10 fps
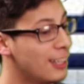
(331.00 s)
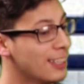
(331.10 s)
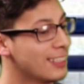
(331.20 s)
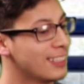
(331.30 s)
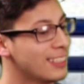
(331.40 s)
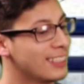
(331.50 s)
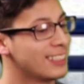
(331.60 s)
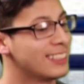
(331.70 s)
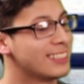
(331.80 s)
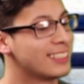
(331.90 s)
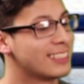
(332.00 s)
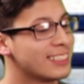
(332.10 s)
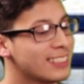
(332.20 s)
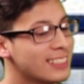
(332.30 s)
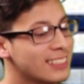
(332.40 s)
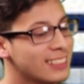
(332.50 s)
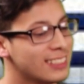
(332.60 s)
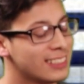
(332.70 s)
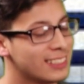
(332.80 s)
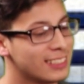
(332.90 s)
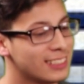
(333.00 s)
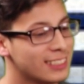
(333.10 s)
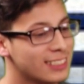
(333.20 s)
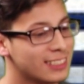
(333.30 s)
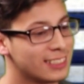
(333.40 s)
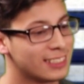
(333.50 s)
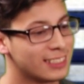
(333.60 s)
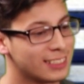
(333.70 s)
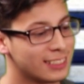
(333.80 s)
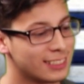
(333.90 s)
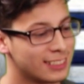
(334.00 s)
No words are spoken by the person on screen.